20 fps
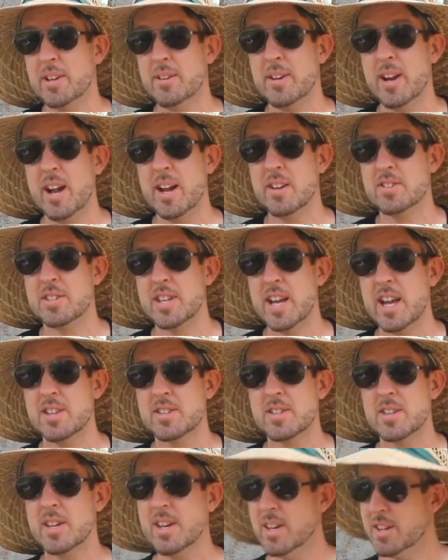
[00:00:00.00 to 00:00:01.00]
in the United
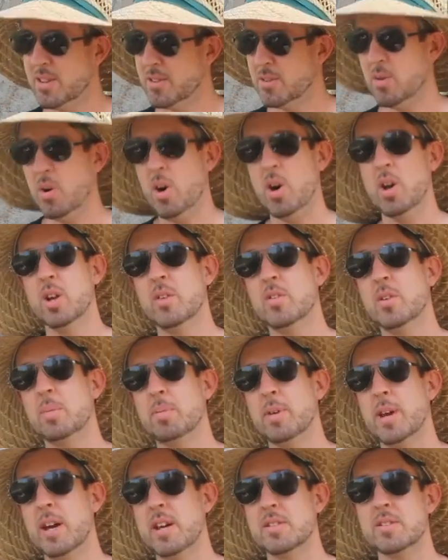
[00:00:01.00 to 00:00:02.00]
States? They're all over the
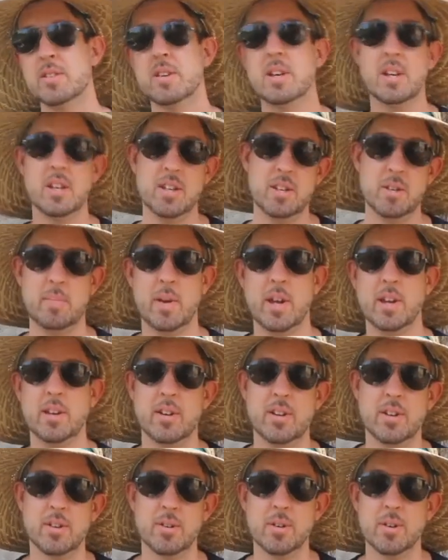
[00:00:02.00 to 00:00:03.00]
place,
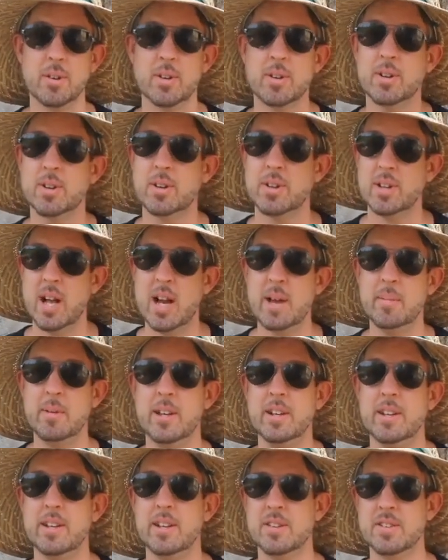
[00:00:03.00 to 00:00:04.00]
depending on your
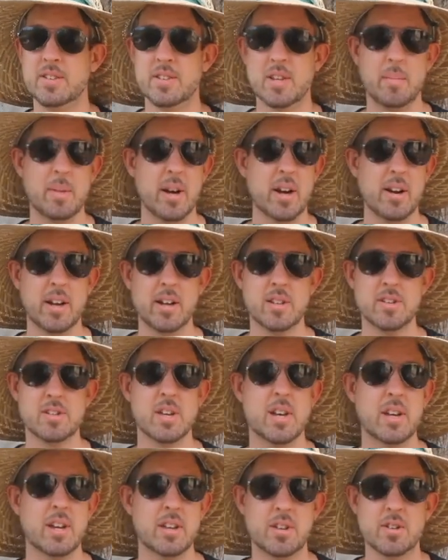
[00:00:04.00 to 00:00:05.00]
climate. Some
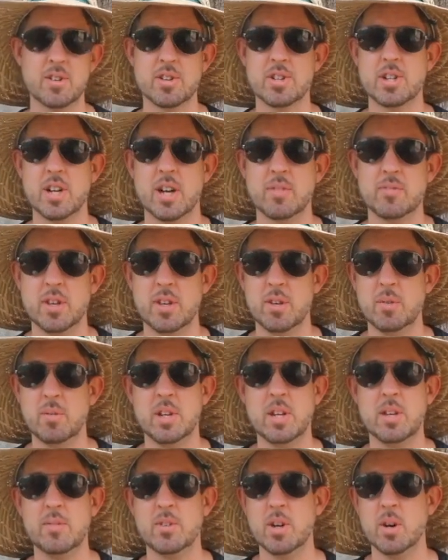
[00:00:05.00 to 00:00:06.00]
areas, there's stuff that you
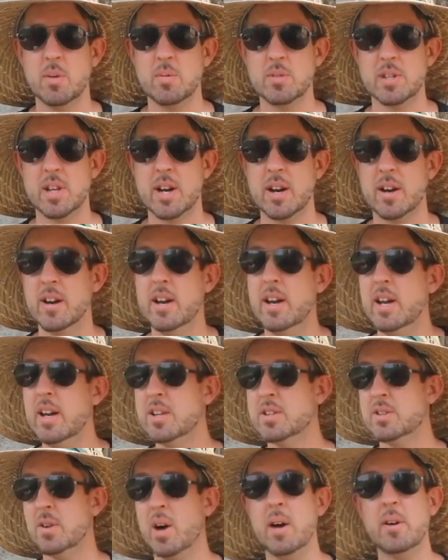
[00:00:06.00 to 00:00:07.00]
wouldn't even know was there.
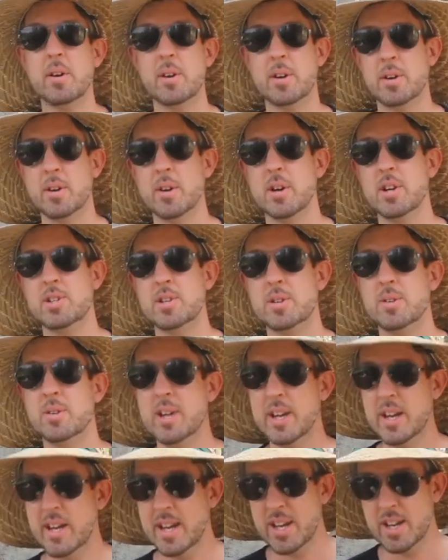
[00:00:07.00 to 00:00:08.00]
So I'm gonna encourage you,
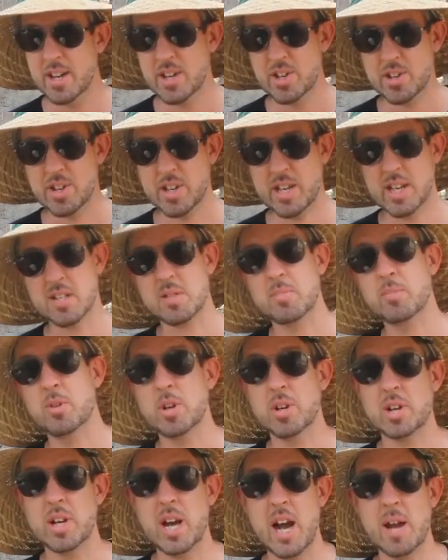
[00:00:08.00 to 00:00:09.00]
get some
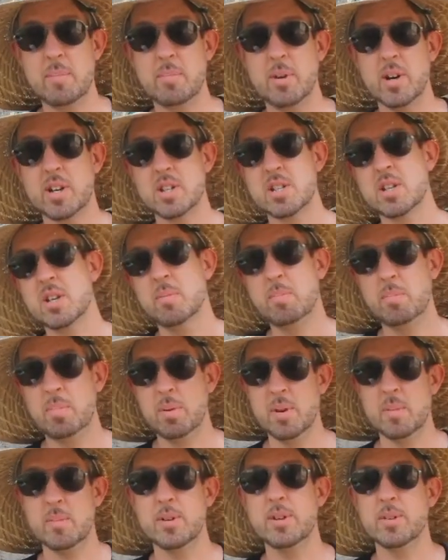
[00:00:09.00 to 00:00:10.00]
good guidebooks,
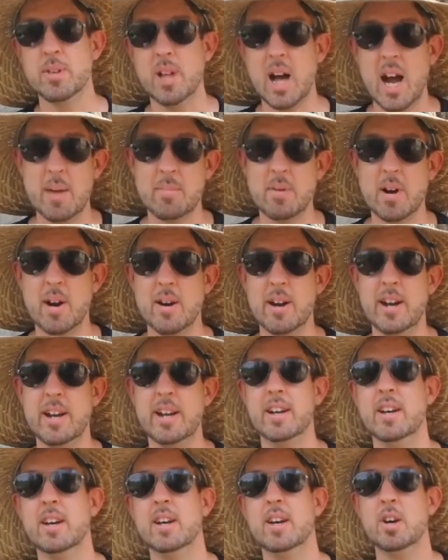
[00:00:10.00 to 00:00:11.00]
put them in your
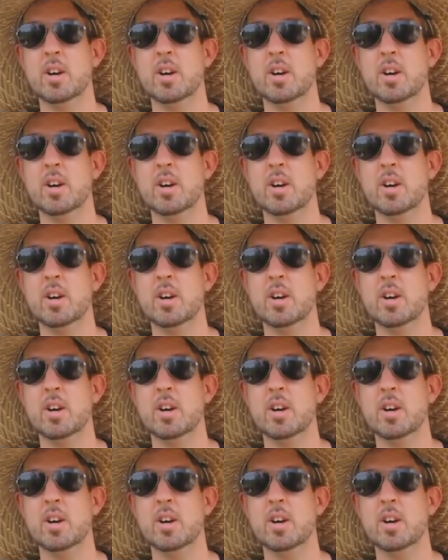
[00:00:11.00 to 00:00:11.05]
library,